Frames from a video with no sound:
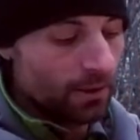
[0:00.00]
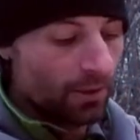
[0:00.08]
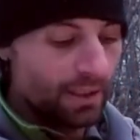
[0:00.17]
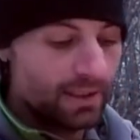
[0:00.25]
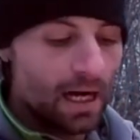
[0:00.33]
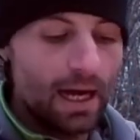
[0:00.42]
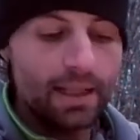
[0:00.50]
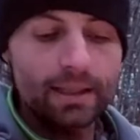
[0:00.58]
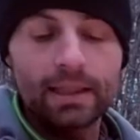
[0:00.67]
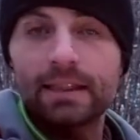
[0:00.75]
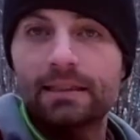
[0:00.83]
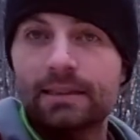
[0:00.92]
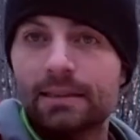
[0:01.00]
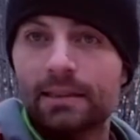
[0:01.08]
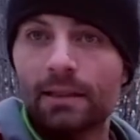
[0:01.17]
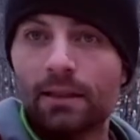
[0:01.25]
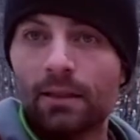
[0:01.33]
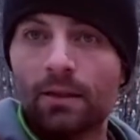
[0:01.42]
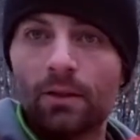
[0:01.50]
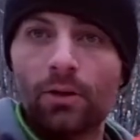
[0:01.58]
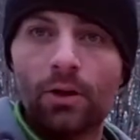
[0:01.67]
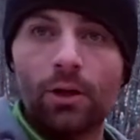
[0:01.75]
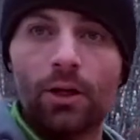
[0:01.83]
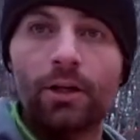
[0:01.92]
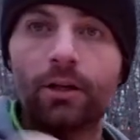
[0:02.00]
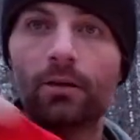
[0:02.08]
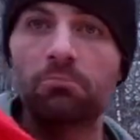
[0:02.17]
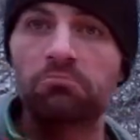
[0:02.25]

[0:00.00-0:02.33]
So it's got this hood